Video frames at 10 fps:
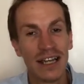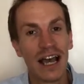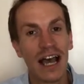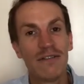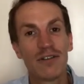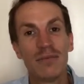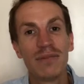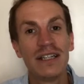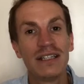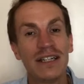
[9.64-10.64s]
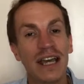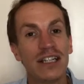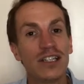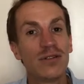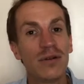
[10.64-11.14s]
I have completed a
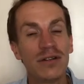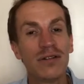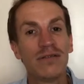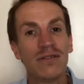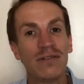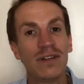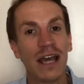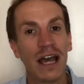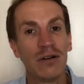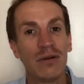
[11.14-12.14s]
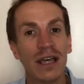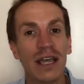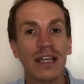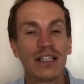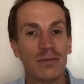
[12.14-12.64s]
250-hour
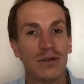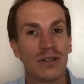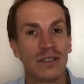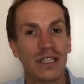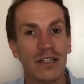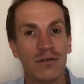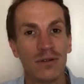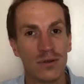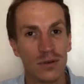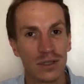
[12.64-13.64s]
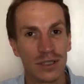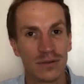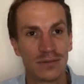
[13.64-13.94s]
expert TEFL course.